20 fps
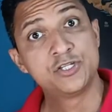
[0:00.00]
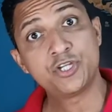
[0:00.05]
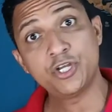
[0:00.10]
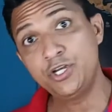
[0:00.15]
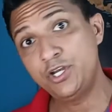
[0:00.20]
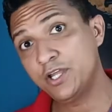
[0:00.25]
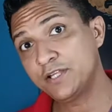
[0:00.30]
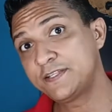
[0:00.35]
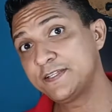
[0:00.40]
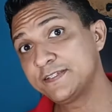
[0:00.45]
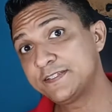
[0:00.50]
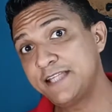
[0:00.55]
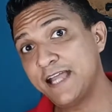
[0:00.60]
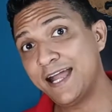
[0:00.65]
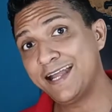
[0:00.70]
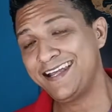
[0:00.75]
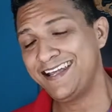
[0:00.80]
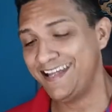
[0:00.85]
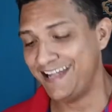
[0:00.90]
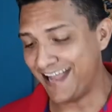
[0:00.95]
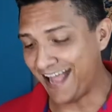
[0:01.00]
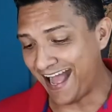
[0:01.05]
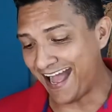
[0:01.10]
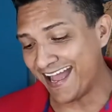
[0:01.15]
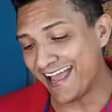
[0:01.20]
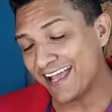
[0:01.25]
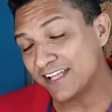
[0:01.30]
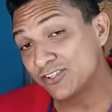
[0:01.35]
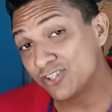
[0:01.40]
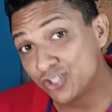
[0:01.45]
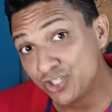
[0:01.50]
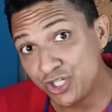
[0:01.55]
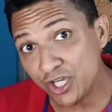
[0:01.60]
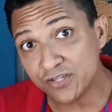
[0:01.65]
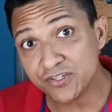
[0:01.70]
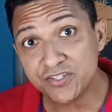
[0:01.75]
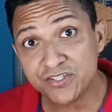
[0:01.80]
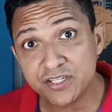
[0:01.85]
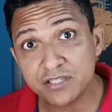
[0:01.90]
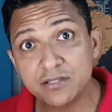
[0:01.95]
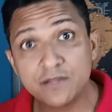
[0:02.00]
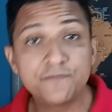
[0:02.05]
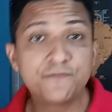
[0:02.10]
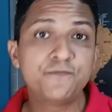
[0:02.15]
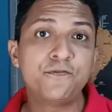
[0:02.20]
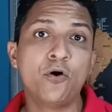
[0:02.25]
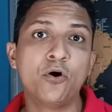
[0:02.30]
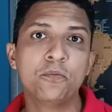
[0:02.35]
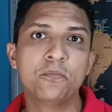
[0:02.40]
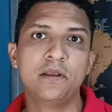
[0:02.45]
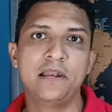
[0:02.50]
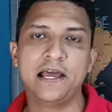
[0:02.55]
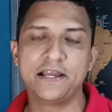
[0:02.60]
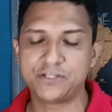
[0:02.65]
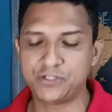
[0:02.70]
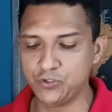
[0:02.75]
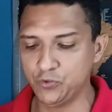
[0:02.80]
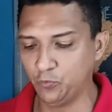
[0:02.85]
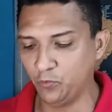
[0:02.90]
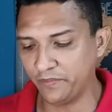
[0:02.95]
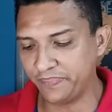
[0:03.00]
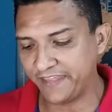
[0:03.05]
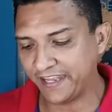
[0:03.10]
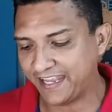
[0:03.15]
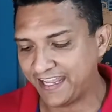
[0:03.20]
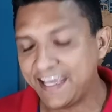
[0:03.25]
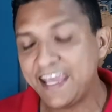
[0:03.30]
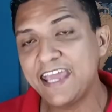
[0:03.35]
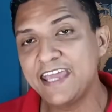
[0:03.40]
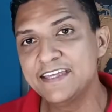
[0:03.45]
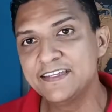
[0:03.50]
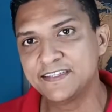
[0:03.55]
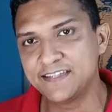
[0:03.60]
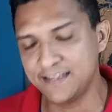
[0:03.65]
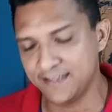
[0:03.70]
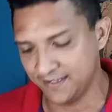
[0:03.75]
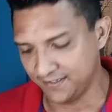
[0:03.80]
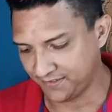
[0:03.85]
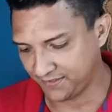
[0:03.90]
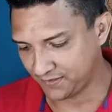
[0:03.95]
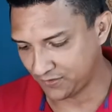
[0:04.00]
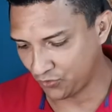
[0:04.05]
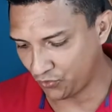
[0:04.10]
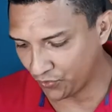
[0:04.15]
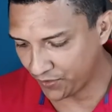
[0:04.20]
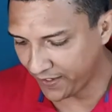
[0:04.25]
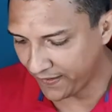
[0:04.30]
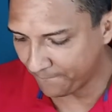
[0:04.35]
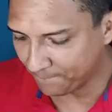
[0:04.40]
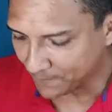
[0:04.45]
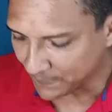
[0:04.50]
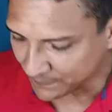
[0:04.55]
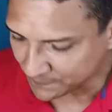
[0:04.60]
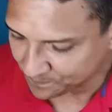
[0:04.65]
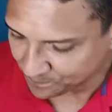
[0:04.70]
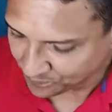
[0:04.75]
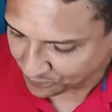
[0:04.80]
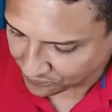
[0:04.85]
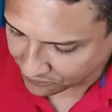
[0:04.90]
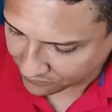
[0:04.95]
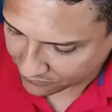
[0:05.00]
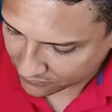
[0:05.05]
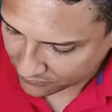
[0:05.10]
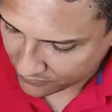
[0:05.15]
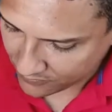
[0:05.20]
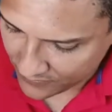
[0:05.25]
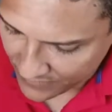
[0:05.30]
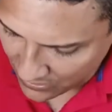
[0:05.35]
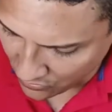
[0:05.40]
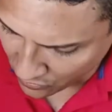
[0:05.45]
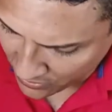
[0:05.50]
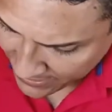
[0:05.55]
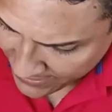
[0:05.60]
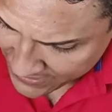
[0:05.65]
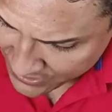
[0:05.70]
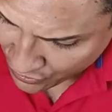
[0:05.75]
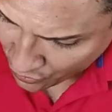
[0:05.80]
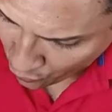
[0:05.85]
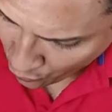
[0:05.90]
so notice that I adjusted the formula to what the case is. Okay, okay, so